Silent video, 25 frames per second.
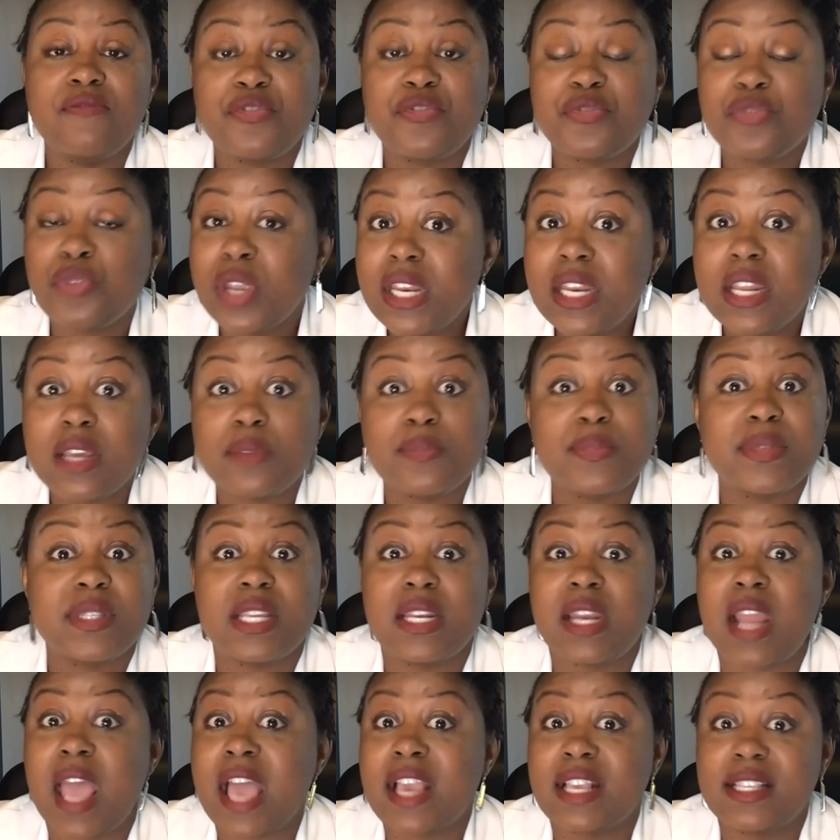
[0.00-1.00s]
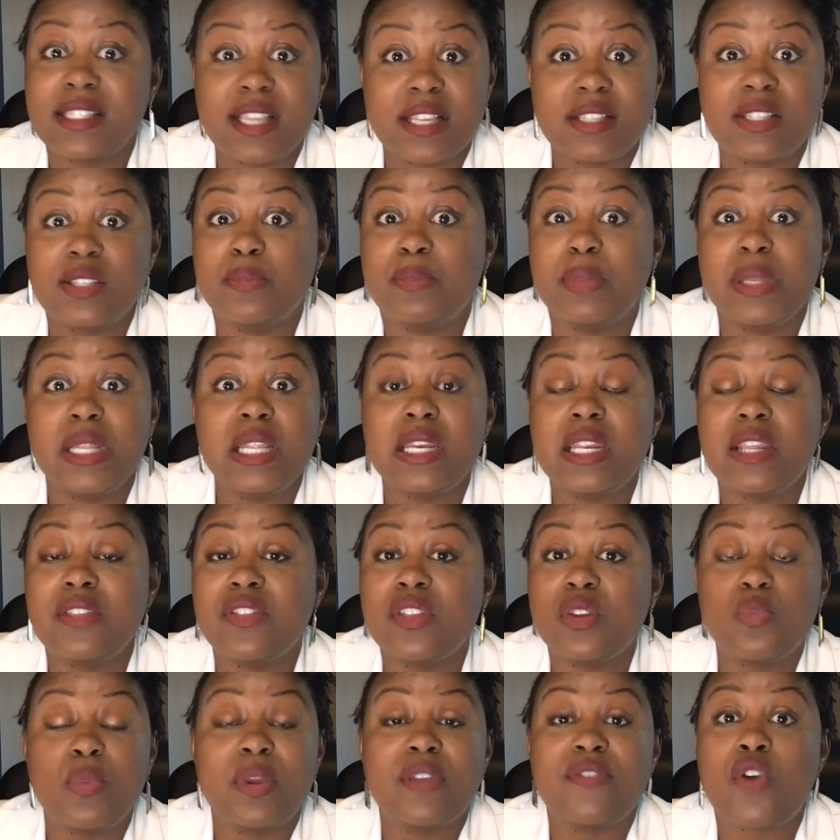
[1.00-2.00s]
freedoms and
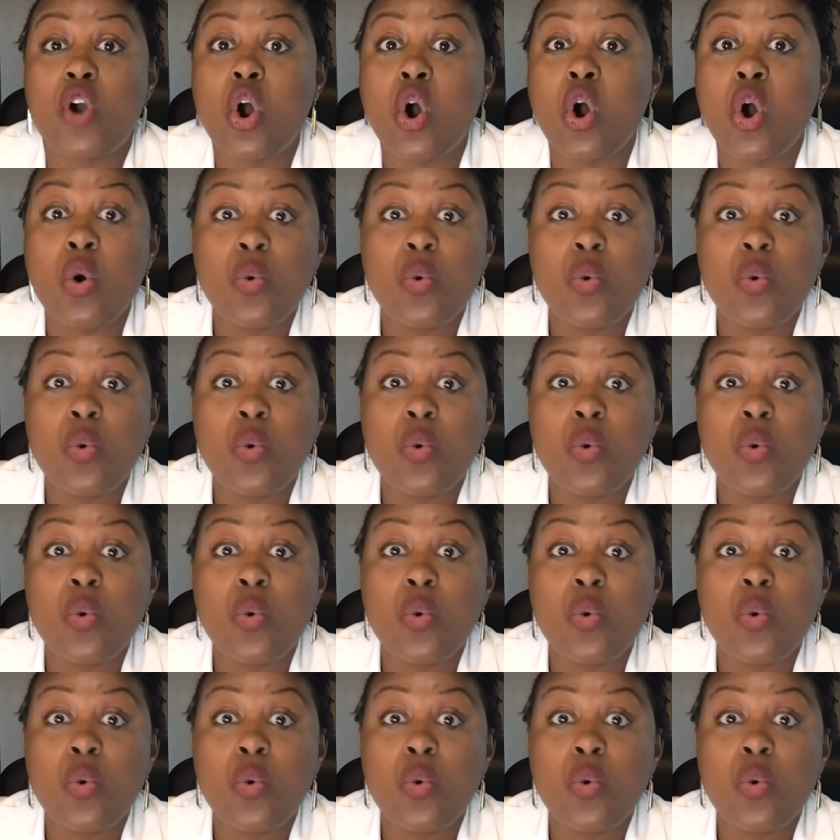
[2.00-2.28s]
accessibility that we've